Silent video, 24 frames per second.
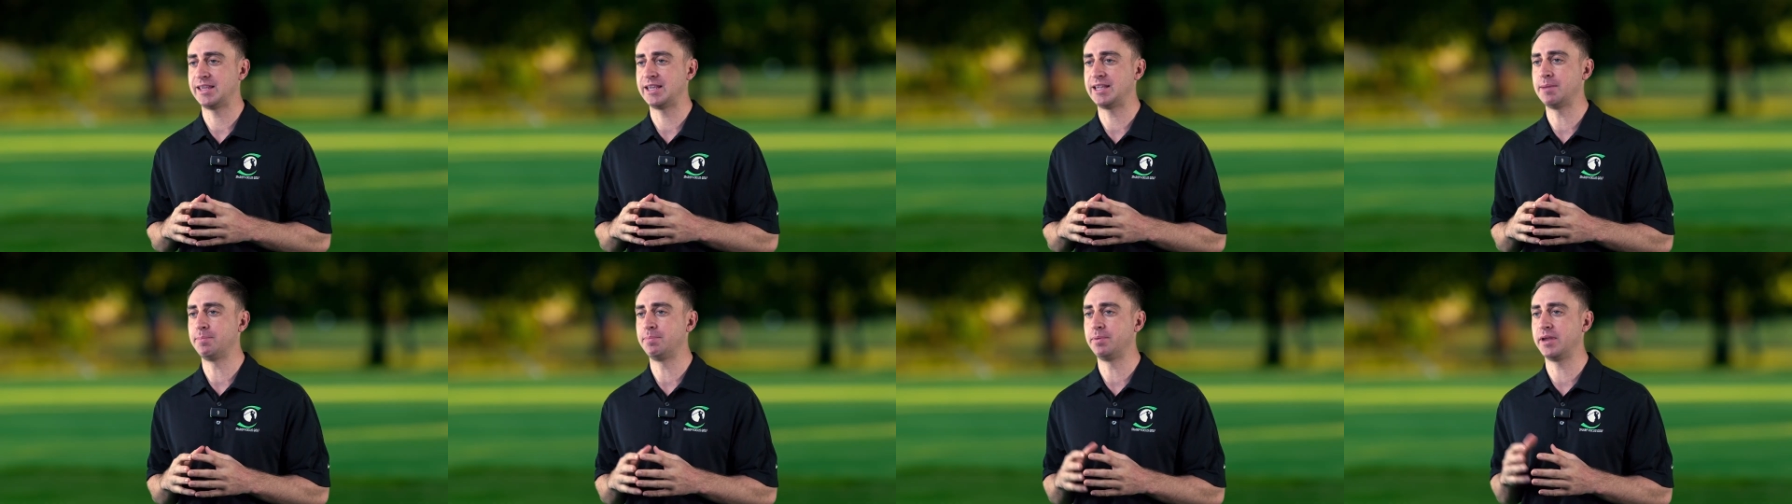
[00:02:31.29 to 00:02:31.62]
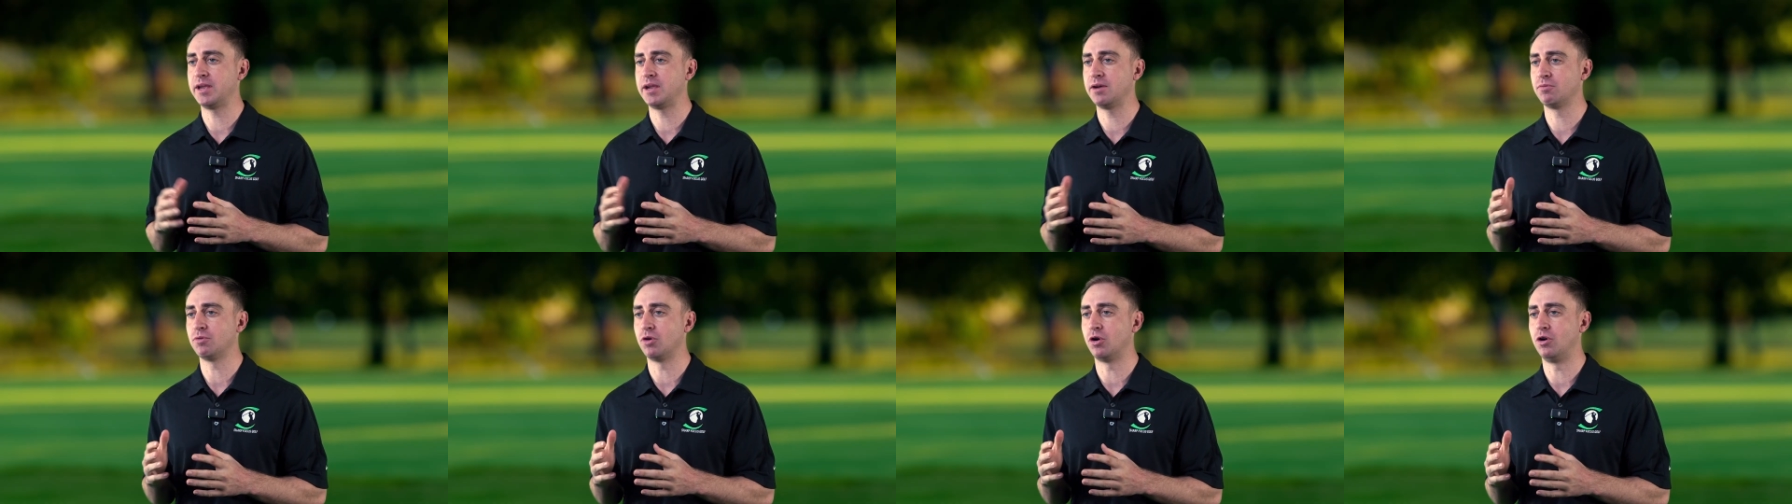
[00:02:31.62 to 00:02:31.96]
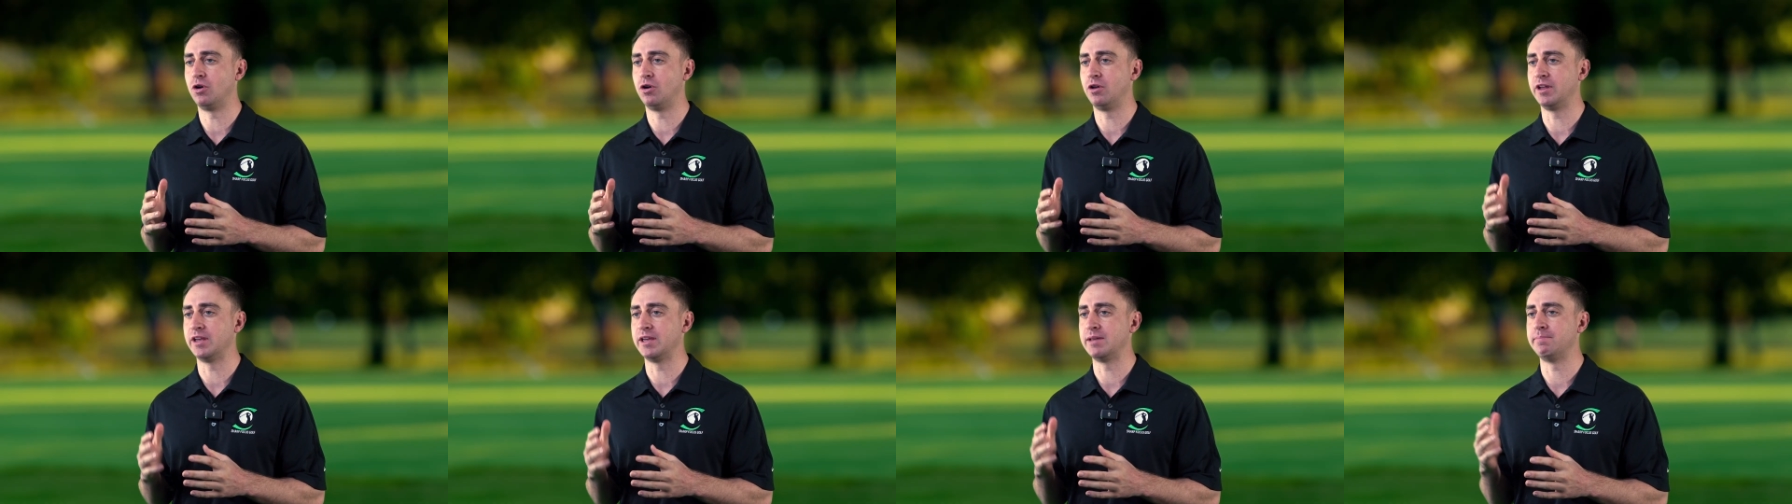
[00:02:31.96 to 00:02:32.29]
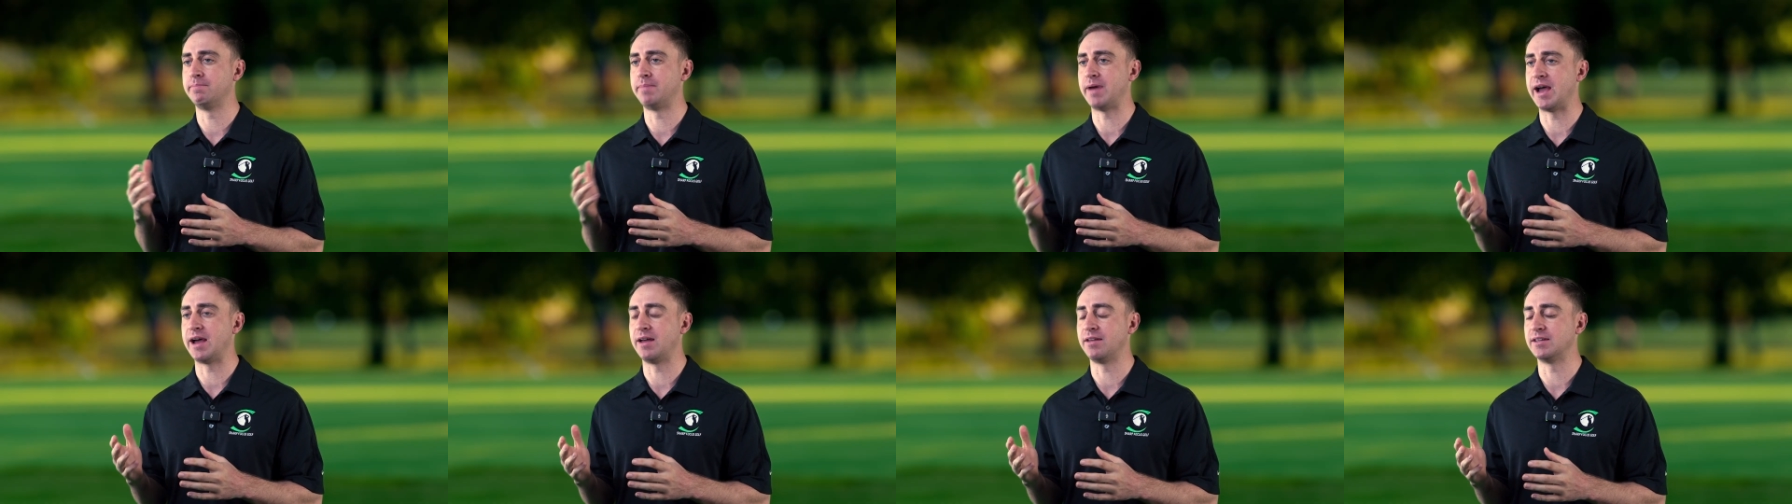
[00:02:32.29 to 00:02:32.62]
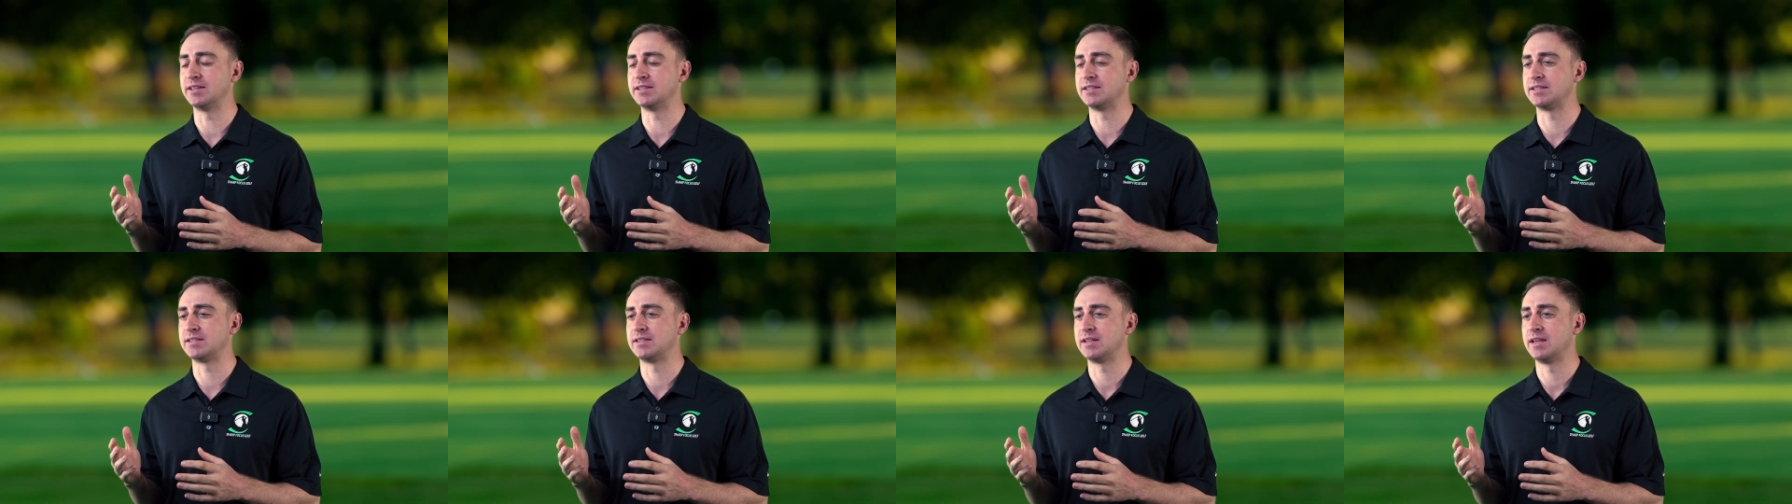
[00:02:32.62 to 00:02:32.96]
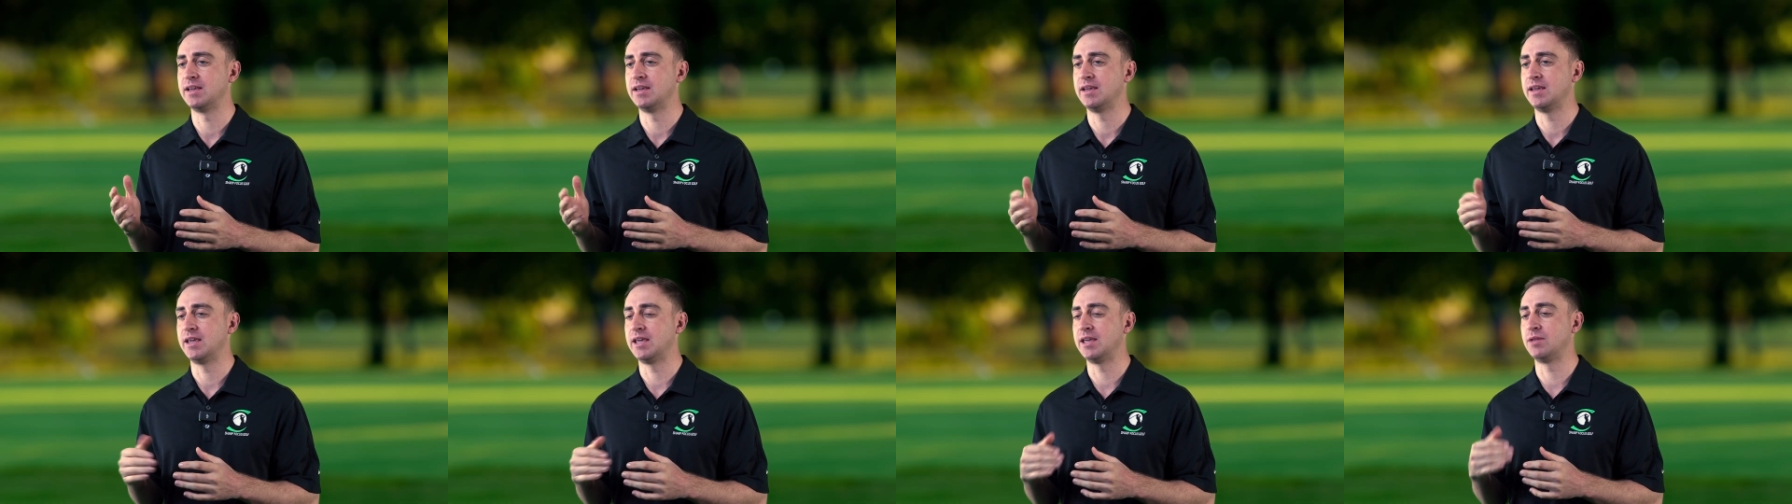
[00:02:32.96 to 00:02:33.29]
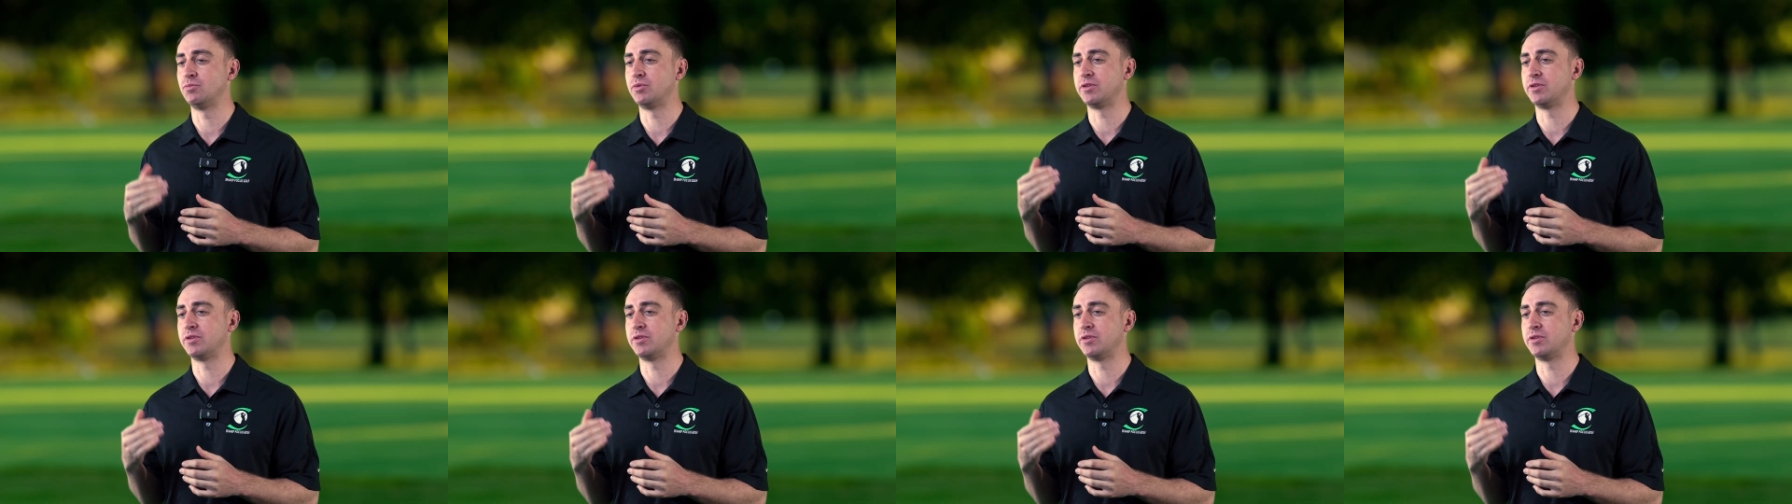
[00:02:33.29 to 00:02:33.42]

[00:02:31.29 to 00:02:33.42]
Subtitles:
can play a role in balance and